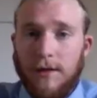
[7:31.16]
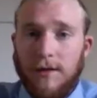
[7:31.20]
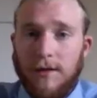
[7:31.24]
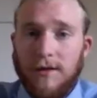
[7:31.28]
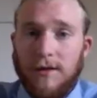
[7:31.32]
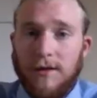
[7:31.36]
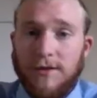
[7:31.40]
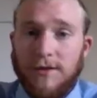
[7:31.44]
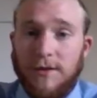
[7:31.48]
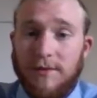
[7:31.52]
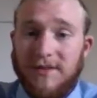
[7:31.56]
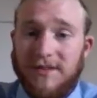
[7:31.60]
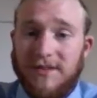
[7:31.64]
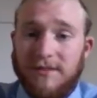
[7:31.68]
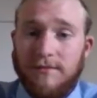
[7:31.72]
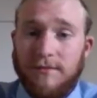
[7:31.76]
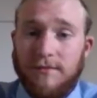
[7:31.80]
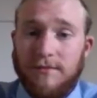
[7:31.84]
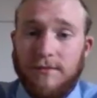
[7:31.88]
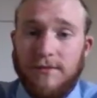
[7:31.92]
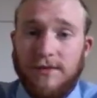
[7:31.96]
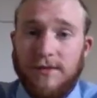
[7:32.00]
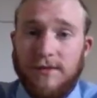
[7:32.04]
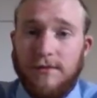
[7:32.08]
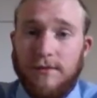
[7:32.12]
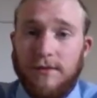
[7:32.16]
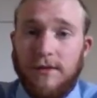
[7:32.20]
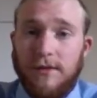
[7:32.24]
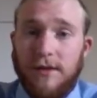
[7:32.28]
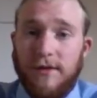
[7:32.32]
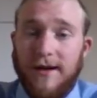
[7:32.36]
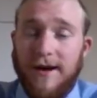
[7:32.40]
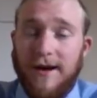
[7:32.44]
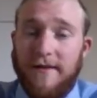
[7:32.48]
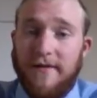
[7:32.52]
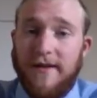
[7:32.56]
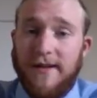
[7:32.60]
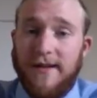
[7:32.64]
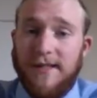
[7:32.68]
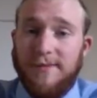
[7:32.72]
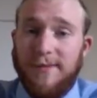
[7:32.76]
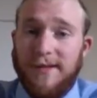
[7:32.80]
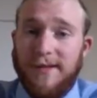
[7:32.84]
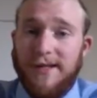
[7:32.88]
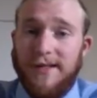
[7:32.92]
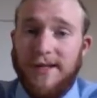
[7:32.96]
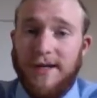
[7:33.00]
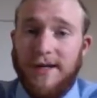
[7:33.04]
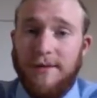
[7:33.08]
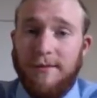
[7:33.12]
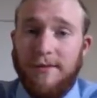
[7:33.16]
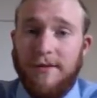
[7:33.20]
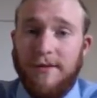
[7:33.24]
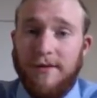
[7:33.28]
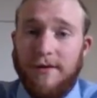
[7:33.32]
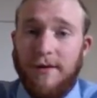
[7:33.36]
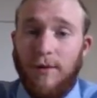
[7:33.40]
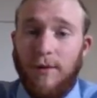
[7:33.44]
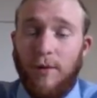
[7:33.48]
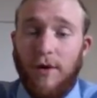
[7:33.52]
So graphene has been dubbed the